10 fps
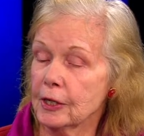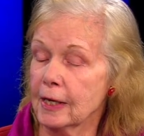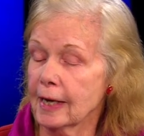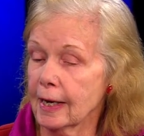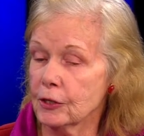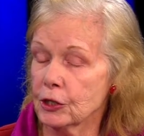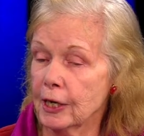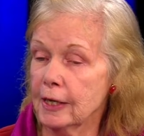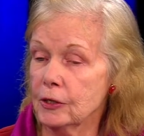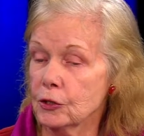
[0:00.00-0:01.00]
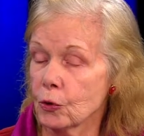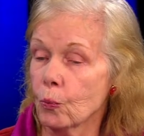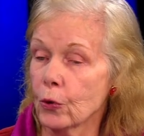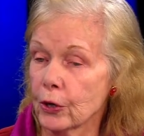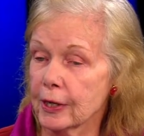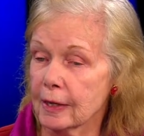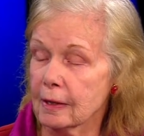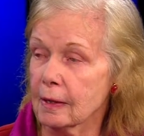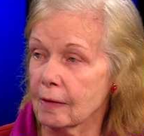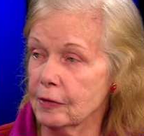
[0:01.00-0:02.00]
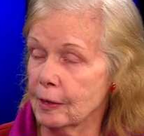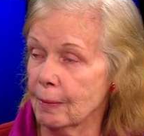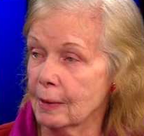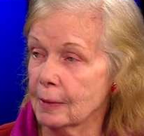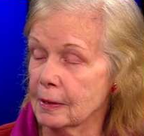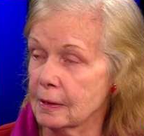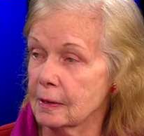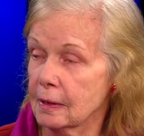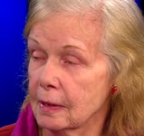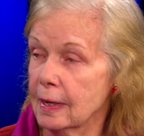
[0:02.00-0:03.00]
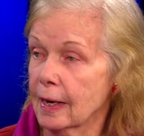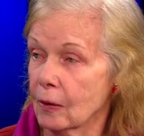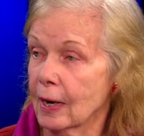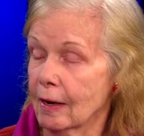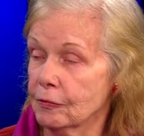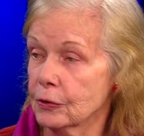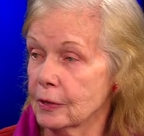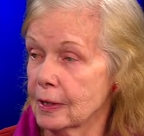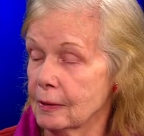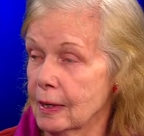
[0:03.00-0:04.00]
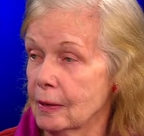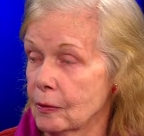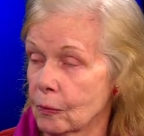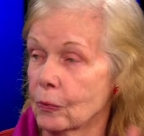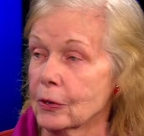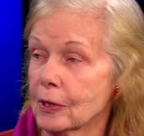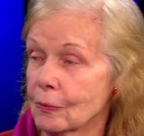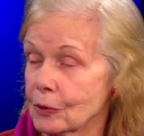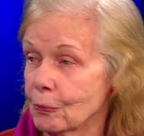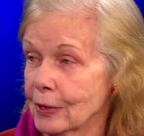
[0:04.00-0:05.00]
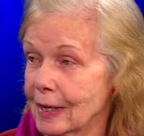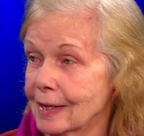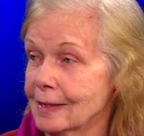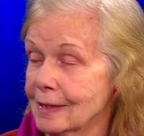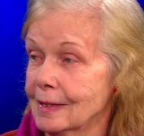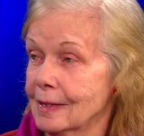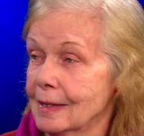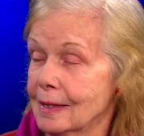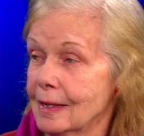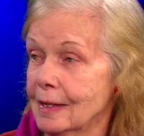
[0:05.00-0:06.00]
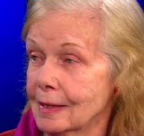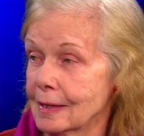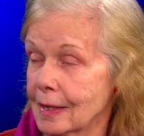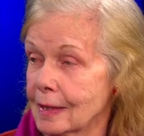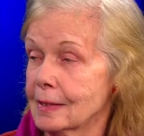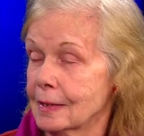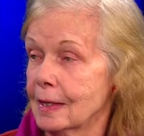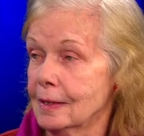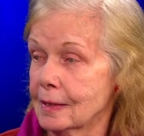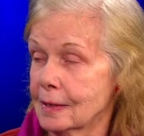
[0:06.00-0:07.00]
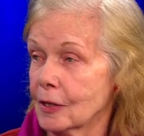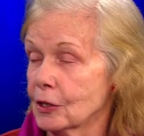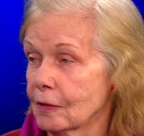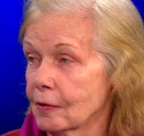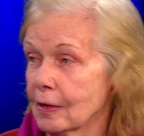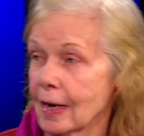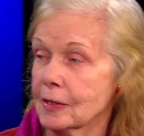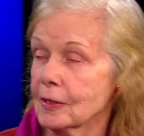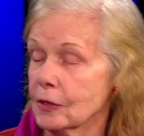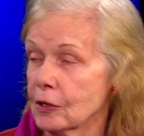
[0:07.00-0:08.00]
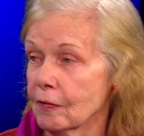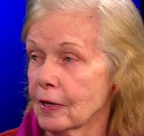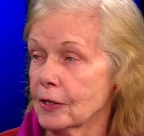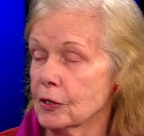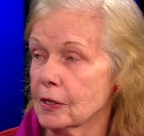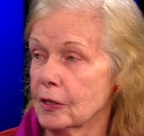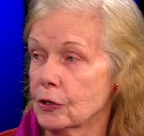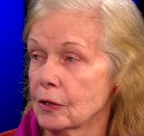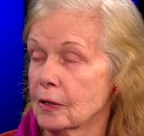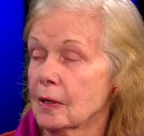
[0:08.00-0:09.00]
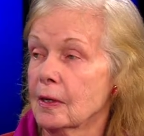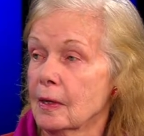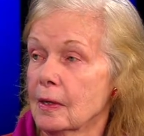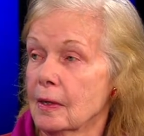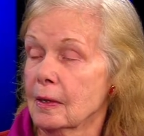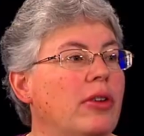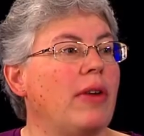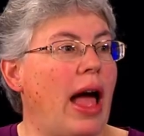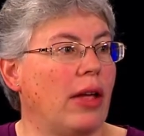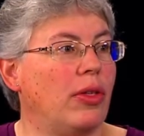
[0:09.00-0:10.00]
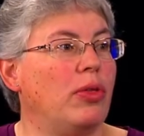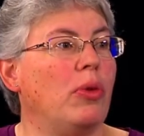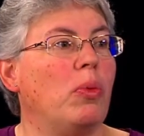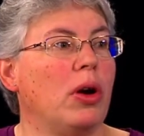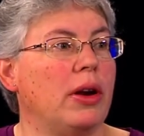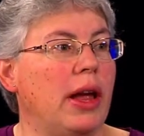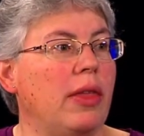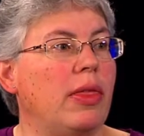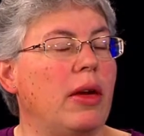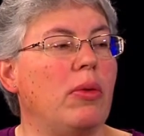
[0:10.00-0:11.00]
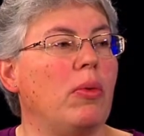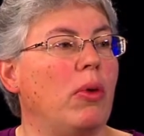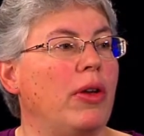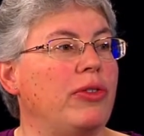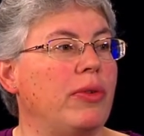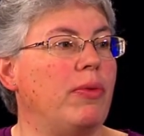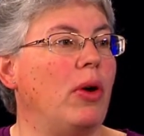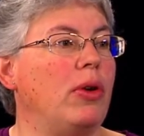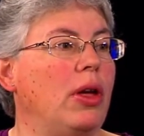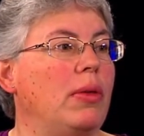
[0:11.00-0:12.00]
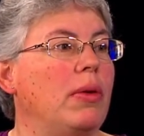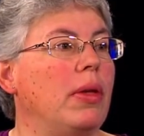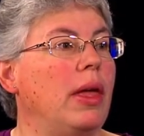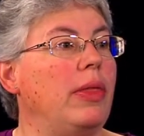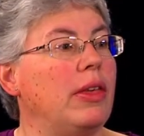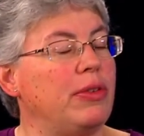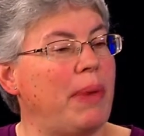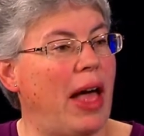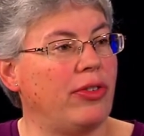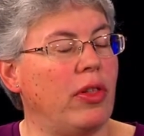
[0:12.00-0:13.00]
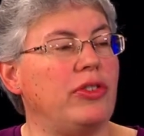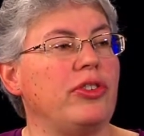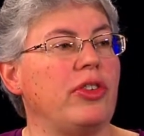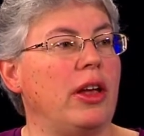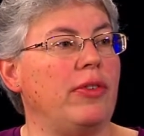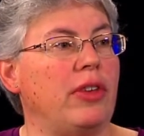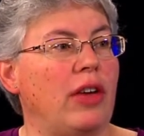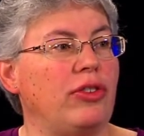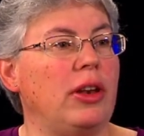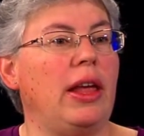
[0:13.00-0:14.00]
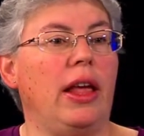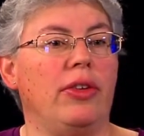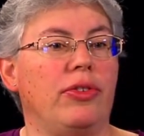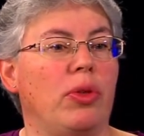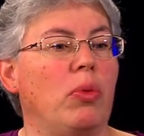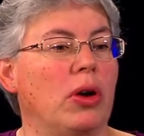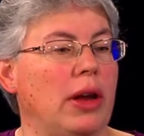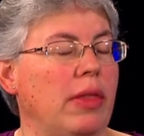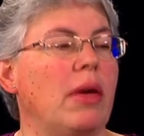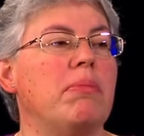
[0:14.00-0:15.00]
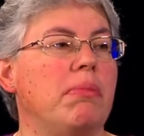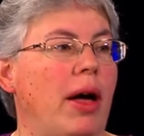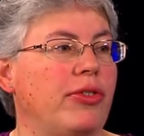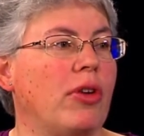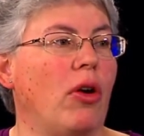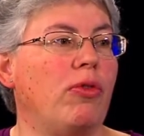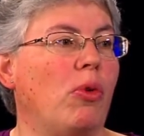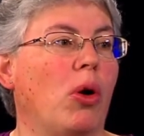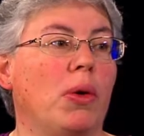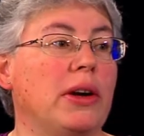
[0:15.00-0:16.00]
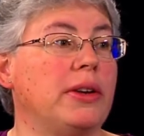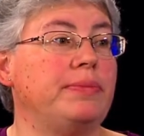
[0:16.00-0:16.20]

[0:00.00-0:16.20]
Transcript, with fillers: they can't change the wording of the amendment now after it, it, the wording was put in. In, in this in this session of the last session of the legislature. Uh, that is correct. The wording that was voted in this past legislative session is the wording that must go forward.